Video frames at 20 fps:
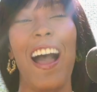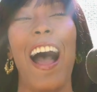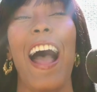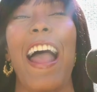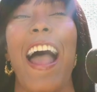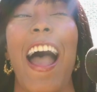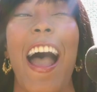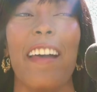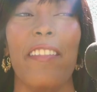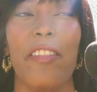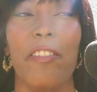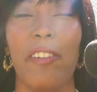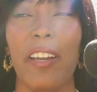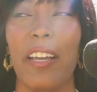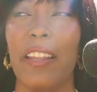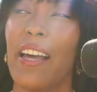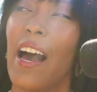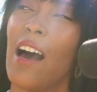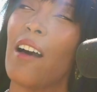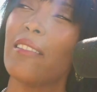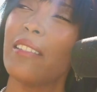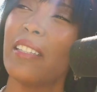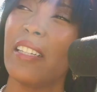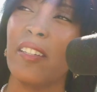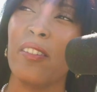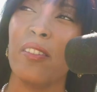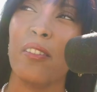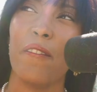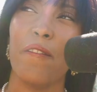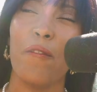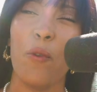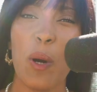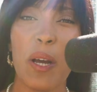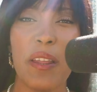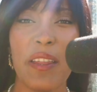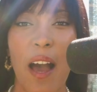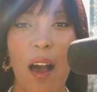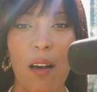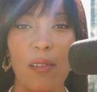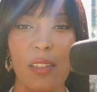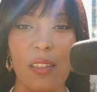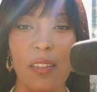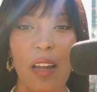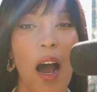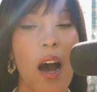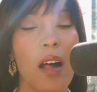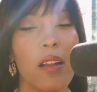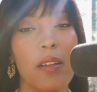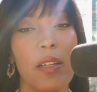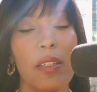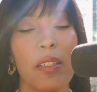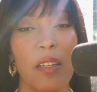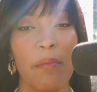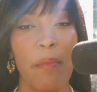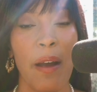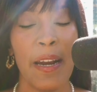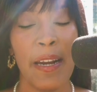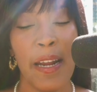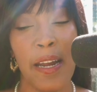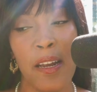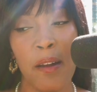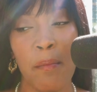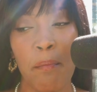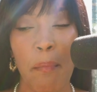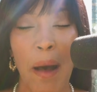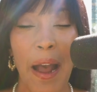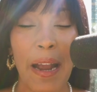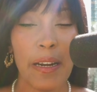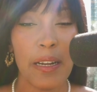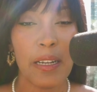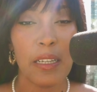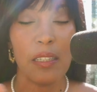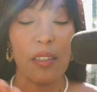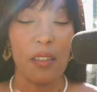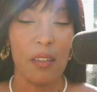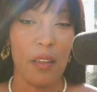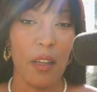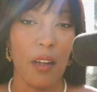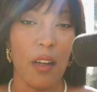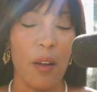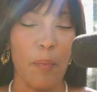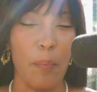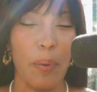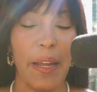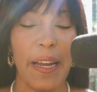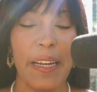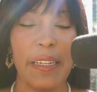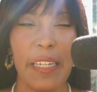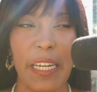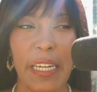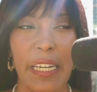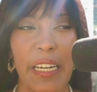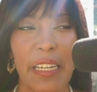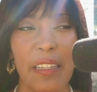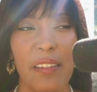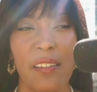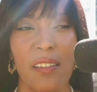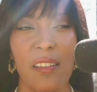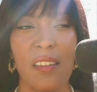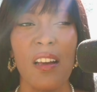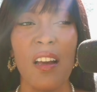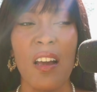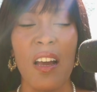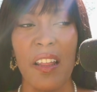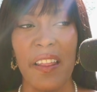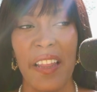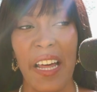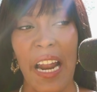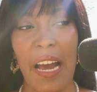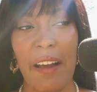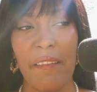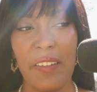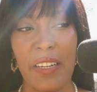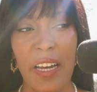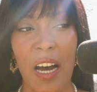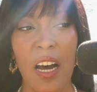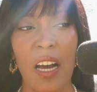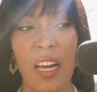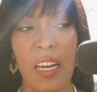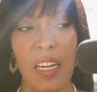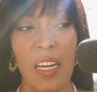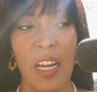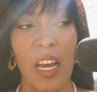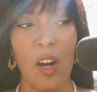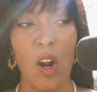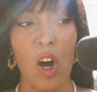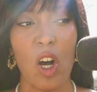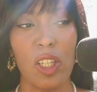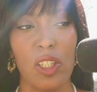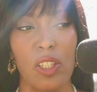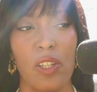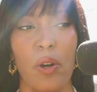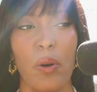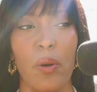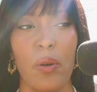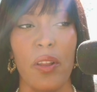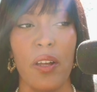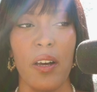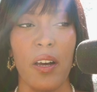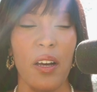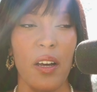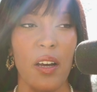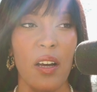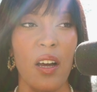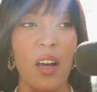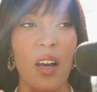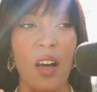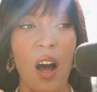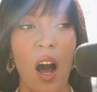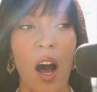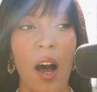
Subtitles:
I had $3,000 to $4,000 in my name, minus the plane tickets that I've done, and also the